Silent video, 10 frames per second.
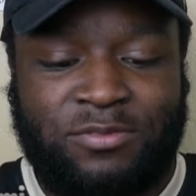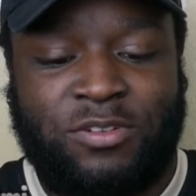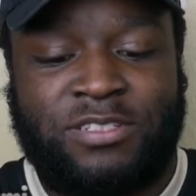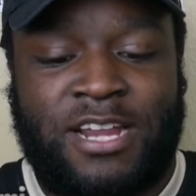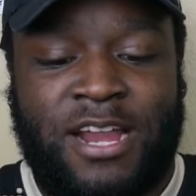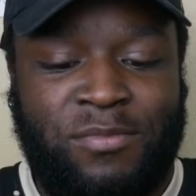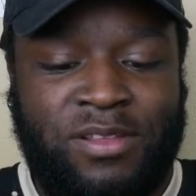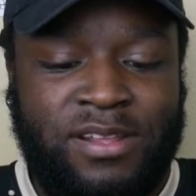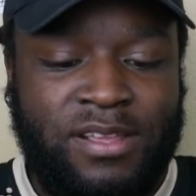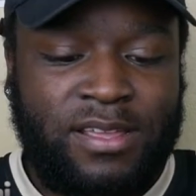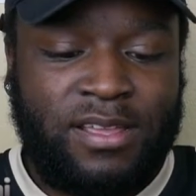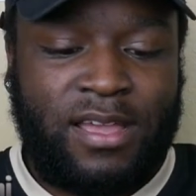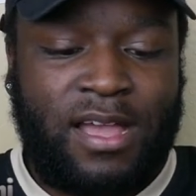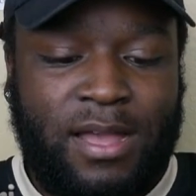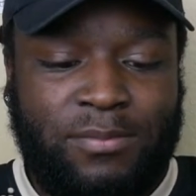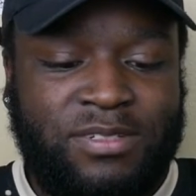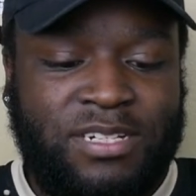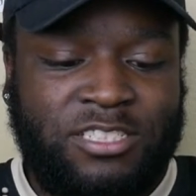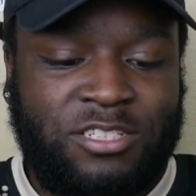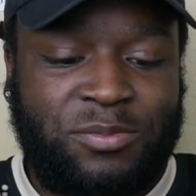retirement um,
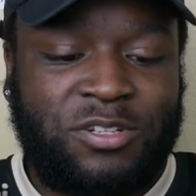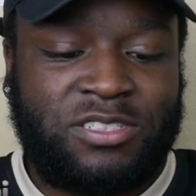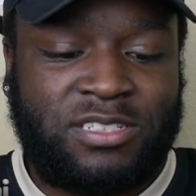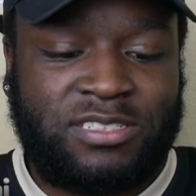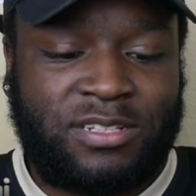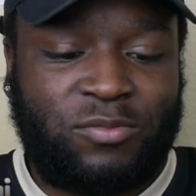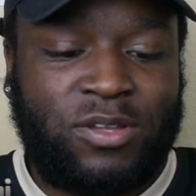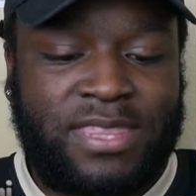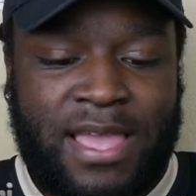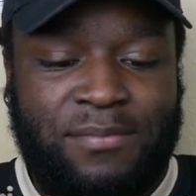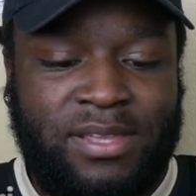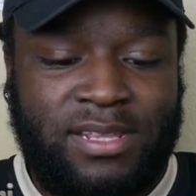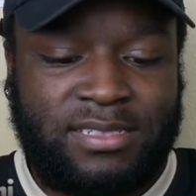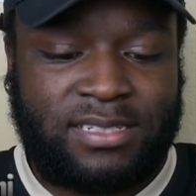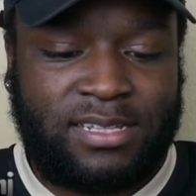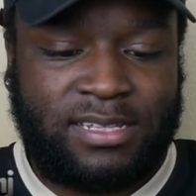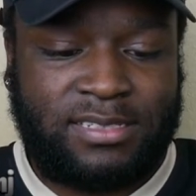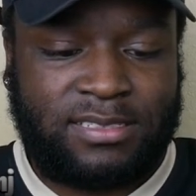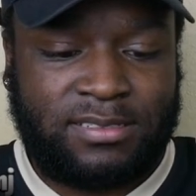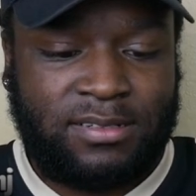distributions. And what that means
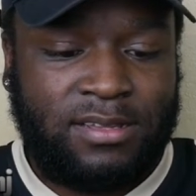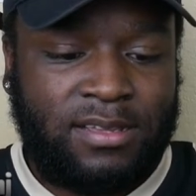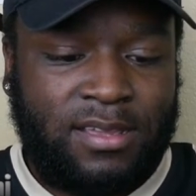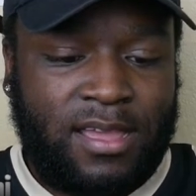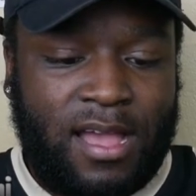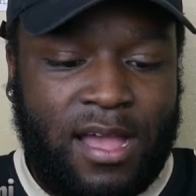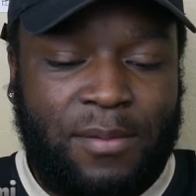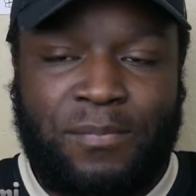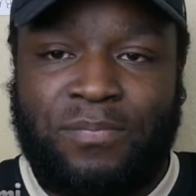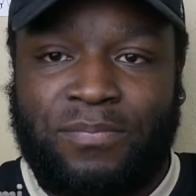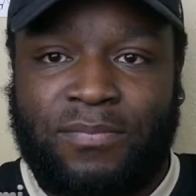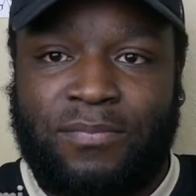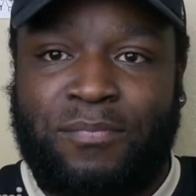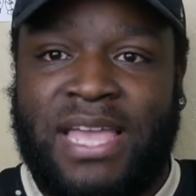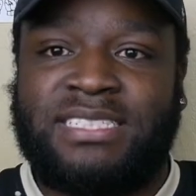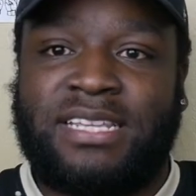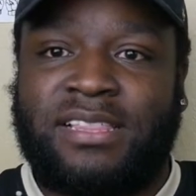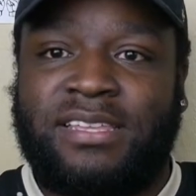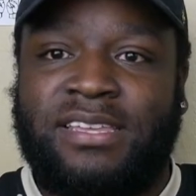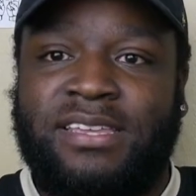is... Um,
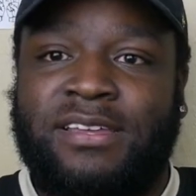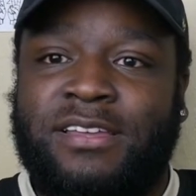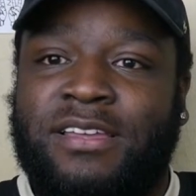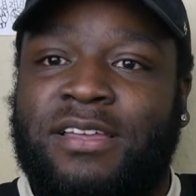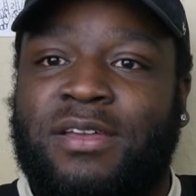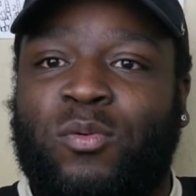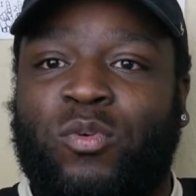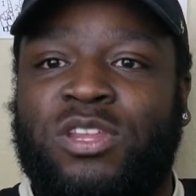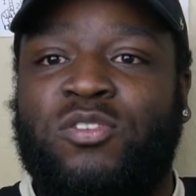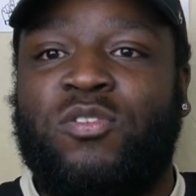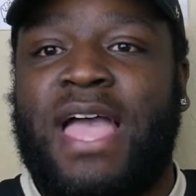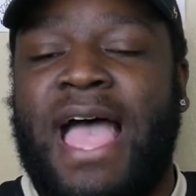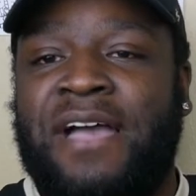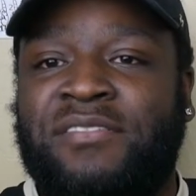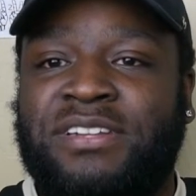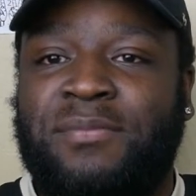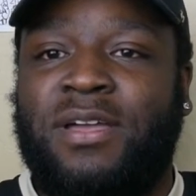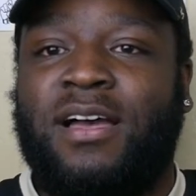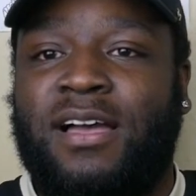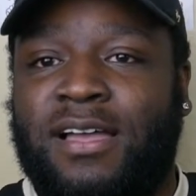basically, when you have a de,
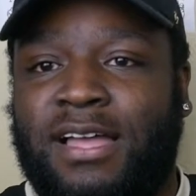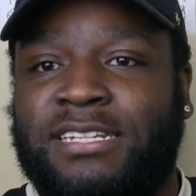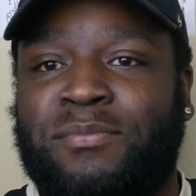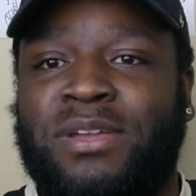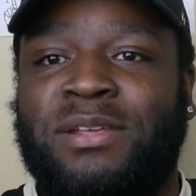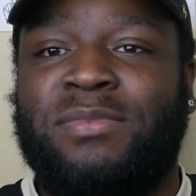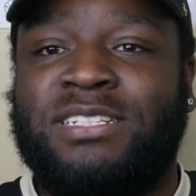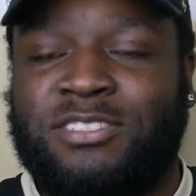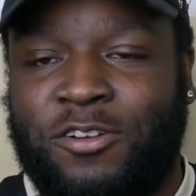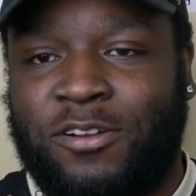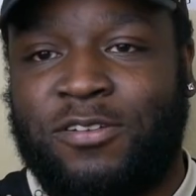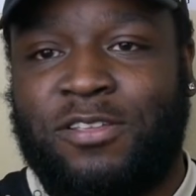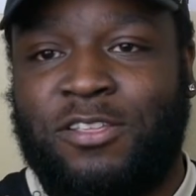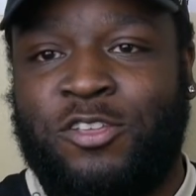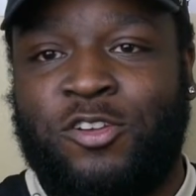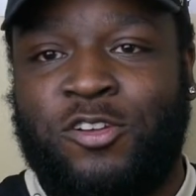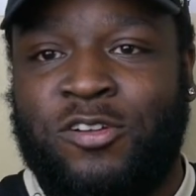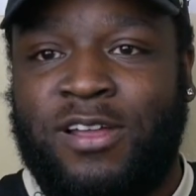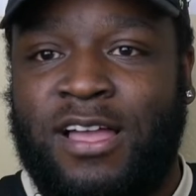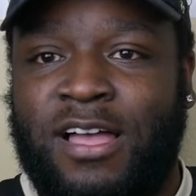uh, a de minimis or
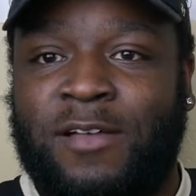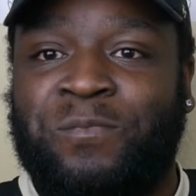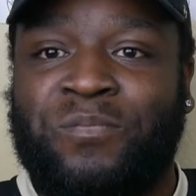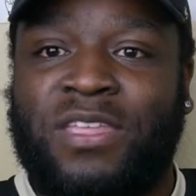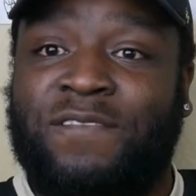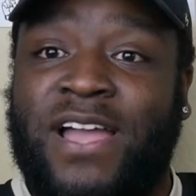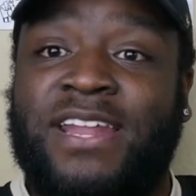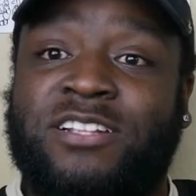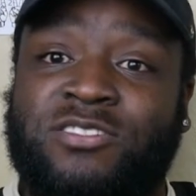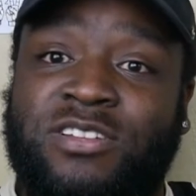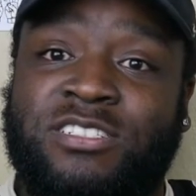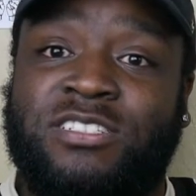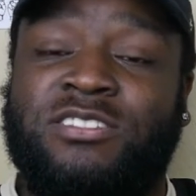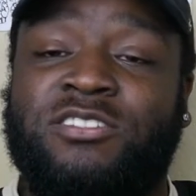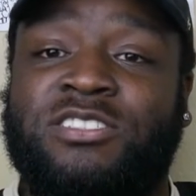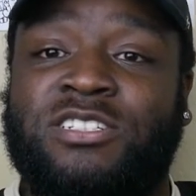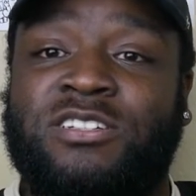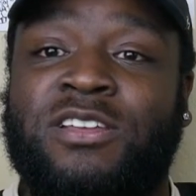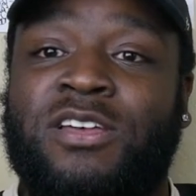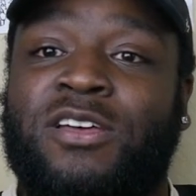your uh, financial
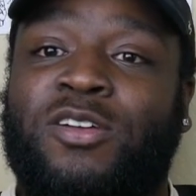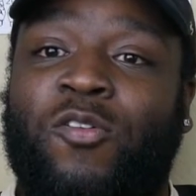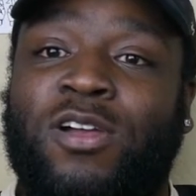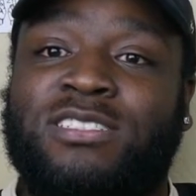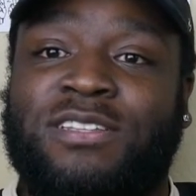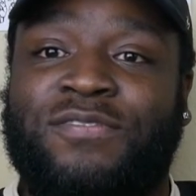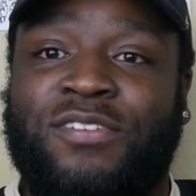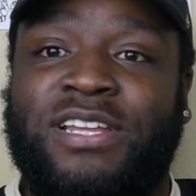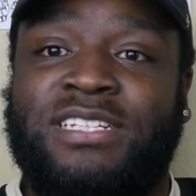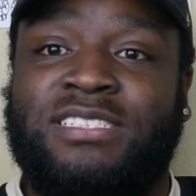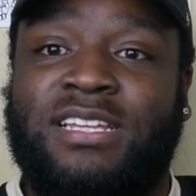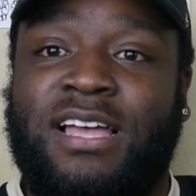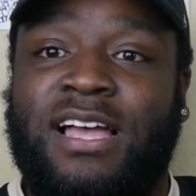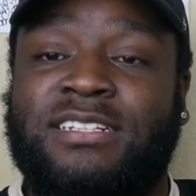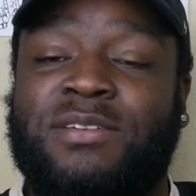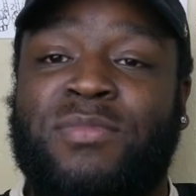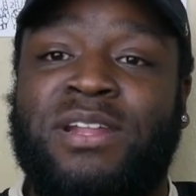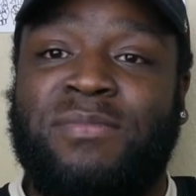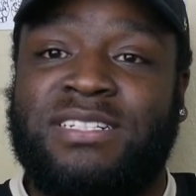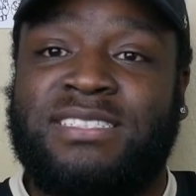institution coins the phrase uh, de
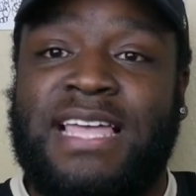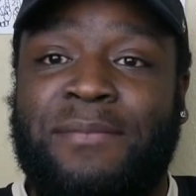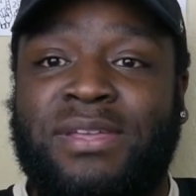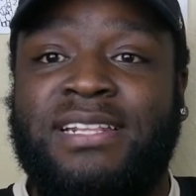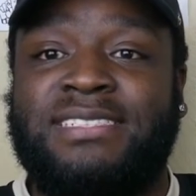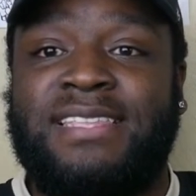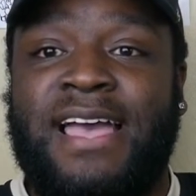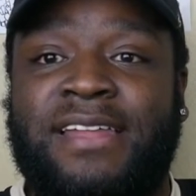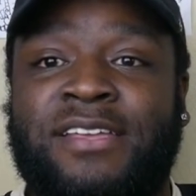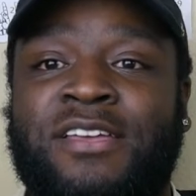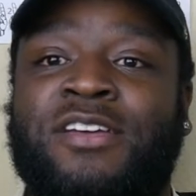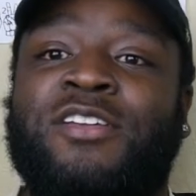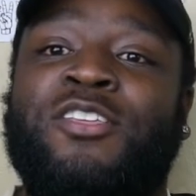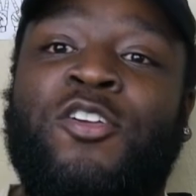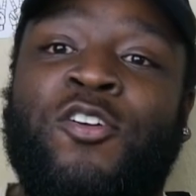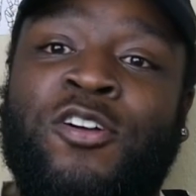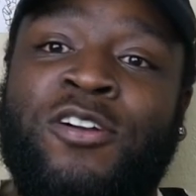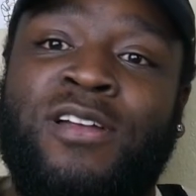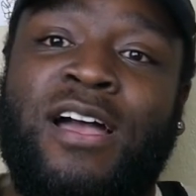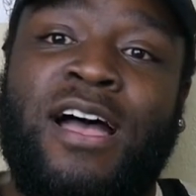minimis, that means that
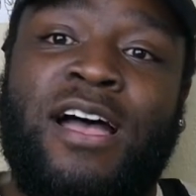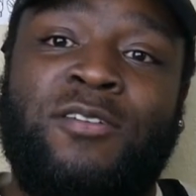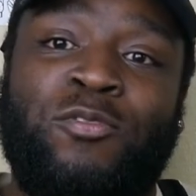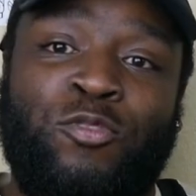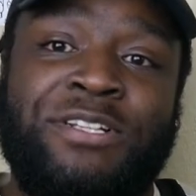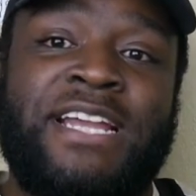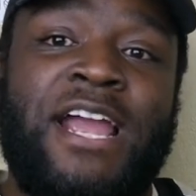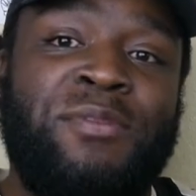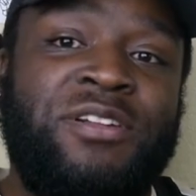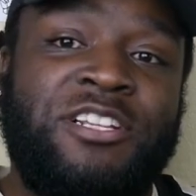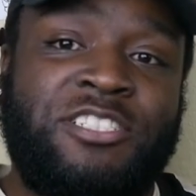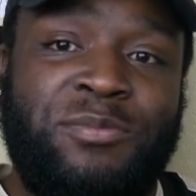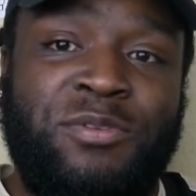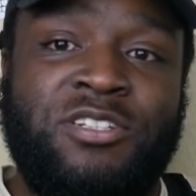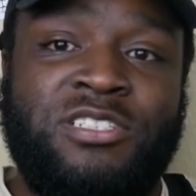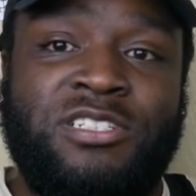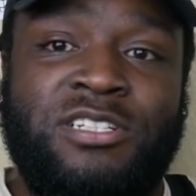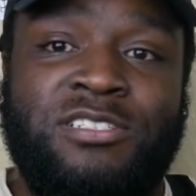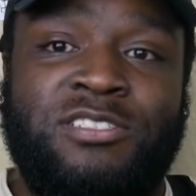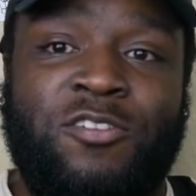your uh, retirement
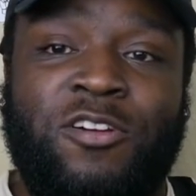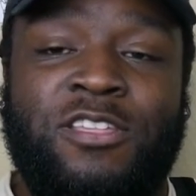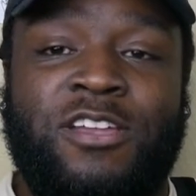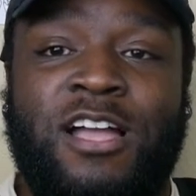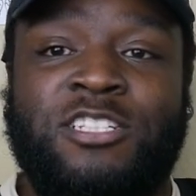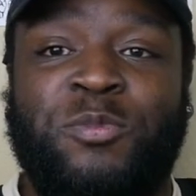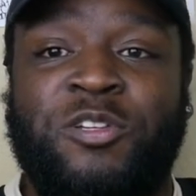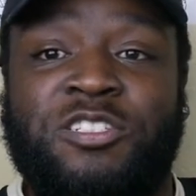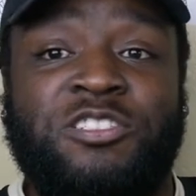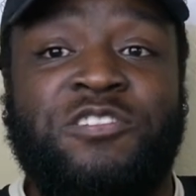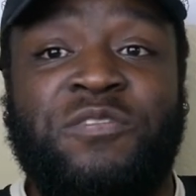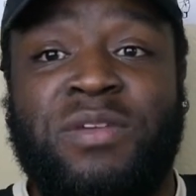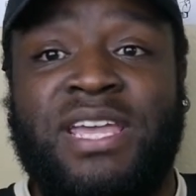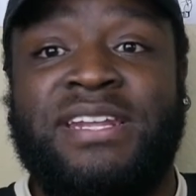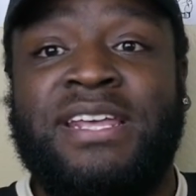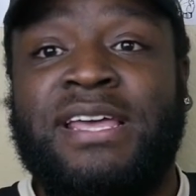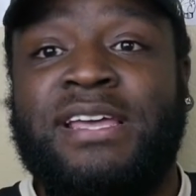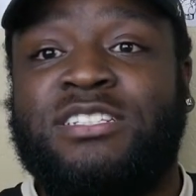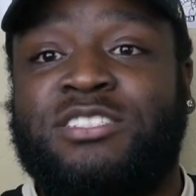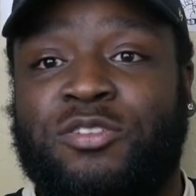distributions or the contributions you've made
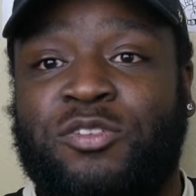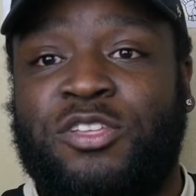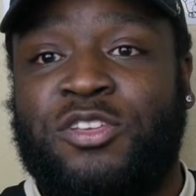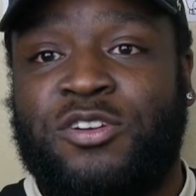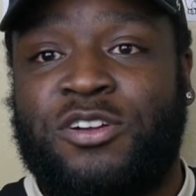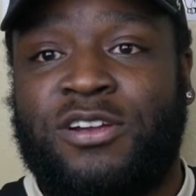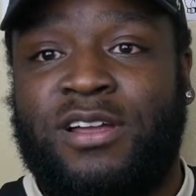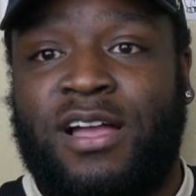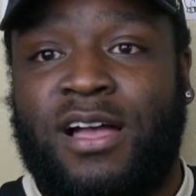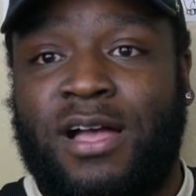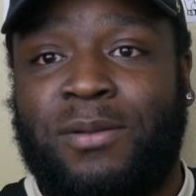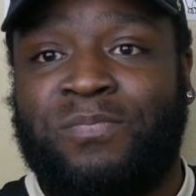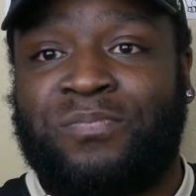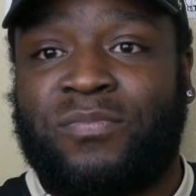to your um,